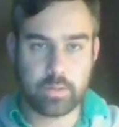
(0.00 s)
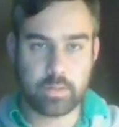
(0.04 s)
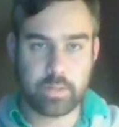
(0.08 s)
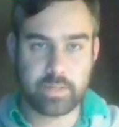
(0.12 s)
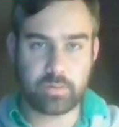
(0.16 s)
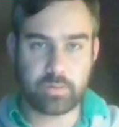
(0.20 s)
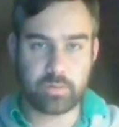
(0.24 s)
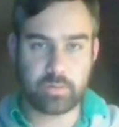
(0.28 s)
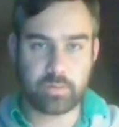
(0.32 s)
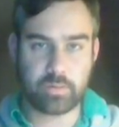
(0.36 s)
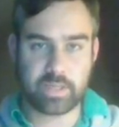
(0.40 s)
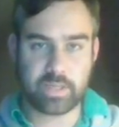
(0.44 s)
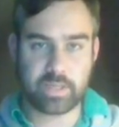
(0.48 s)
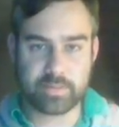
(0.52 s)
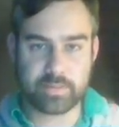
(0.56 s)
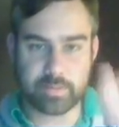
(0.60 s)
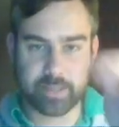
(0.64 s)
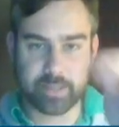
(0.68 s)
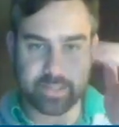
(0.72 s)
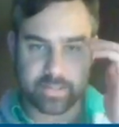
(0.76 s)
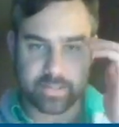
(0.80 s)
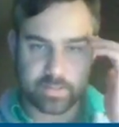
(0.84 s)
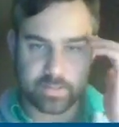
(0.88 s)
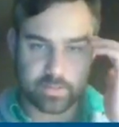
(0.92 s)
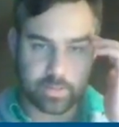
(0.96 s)
He probably has
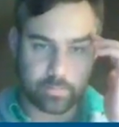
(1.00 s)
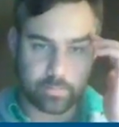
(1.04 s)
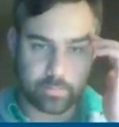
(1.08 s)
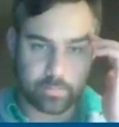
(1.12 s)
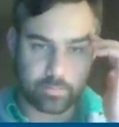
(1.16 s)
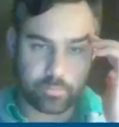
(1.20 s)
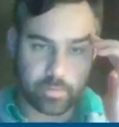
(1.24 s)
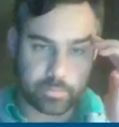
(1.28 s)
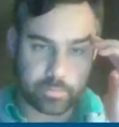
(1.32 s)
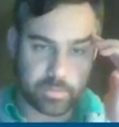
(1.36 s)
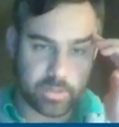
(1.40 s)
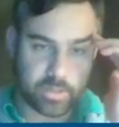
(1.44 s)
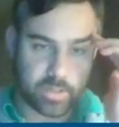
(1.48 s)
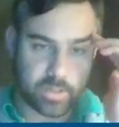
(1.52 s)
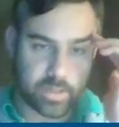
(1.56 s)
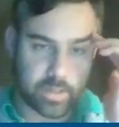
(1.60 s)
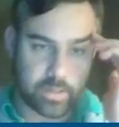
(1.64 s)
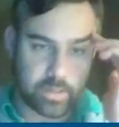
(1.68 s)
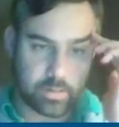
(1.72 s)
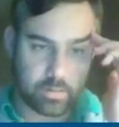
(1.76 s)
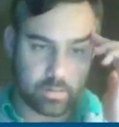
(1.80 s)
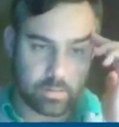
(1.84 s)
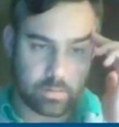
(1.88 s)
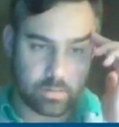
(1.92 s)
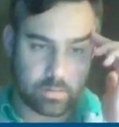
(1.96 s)
access to Abrupt
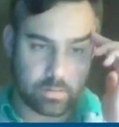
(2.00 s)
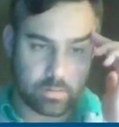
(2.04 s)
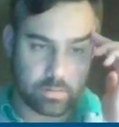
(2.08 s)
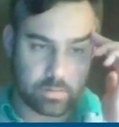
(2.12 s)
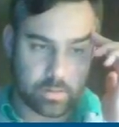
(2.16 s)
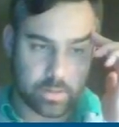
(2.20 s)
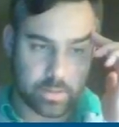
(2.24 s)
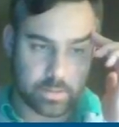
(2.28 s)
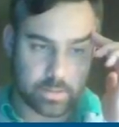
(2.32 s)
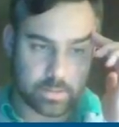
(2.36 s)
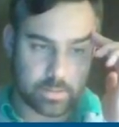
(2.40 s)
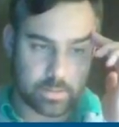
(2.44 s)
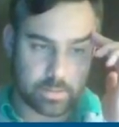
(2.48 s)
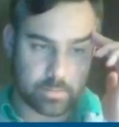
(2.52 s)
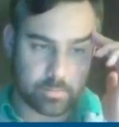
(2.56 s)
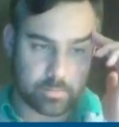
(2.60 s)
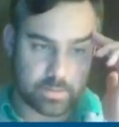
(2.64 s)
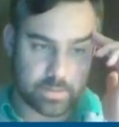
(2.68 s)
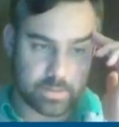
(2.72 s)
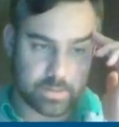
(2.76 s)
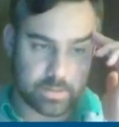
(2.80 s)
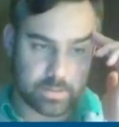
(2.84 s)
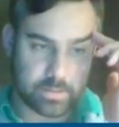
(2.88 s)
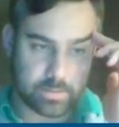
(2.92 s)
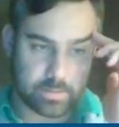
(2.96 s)
Decay. That's the most
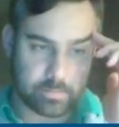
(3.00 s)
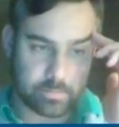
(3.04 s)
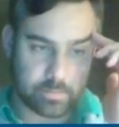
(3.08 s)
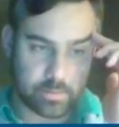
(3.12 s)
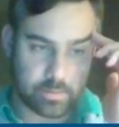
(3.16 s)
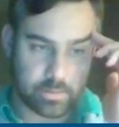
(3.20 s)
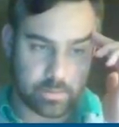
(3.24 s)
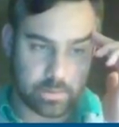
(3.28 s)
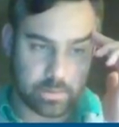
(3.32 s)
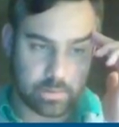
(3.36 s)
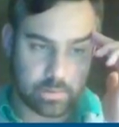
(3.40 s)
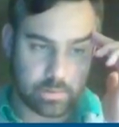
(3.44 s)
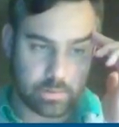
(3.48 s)
sensible.